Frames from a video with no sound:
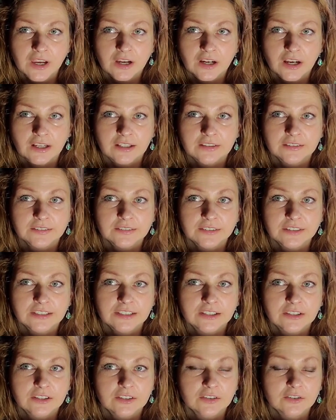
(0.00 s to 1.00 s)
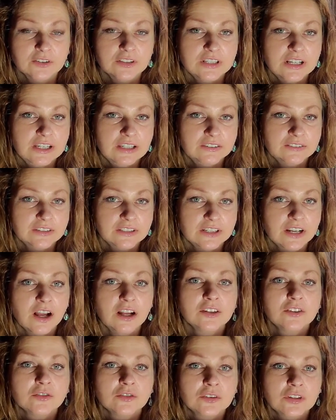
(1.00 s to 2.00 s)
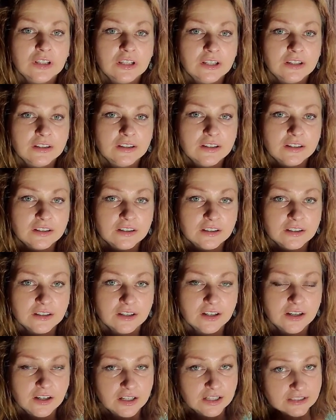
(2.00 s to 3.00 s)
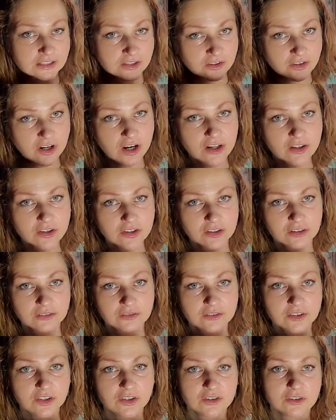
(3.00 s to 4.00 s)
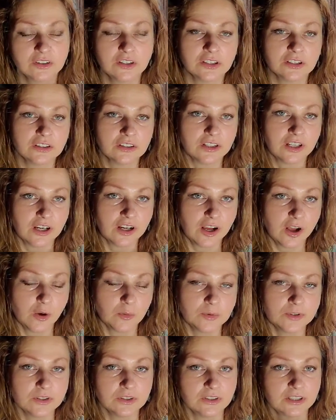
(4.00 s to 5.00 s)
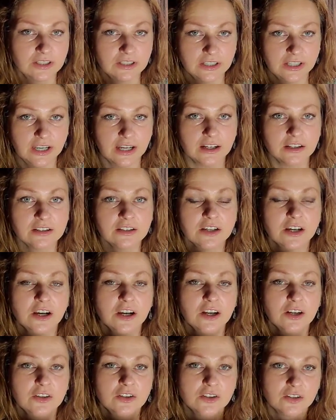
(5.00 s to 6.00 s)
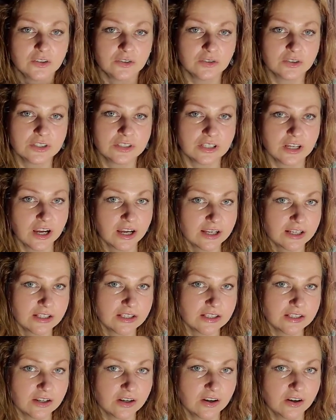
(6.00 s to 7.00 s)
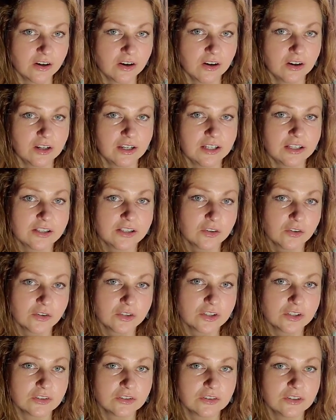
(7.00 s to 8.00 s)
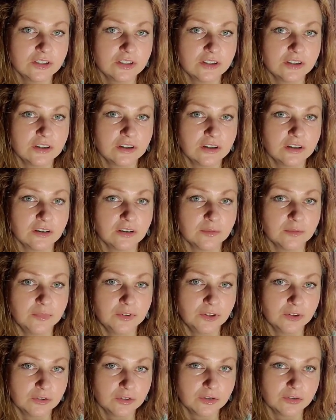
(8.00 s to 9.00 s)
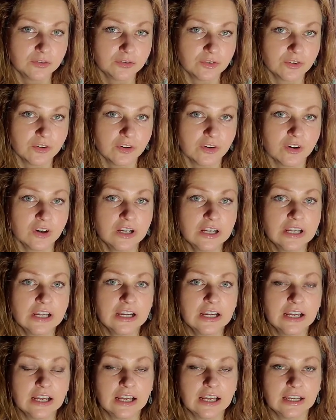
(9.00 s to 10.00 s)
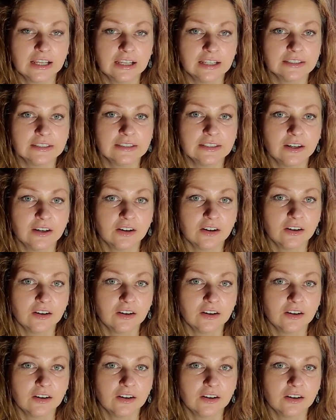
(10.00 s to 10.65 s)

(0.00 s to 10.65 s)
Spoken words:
kind of like, you know, deliver not only the construction which is gonna help to connect two sides, it's also the beautiful and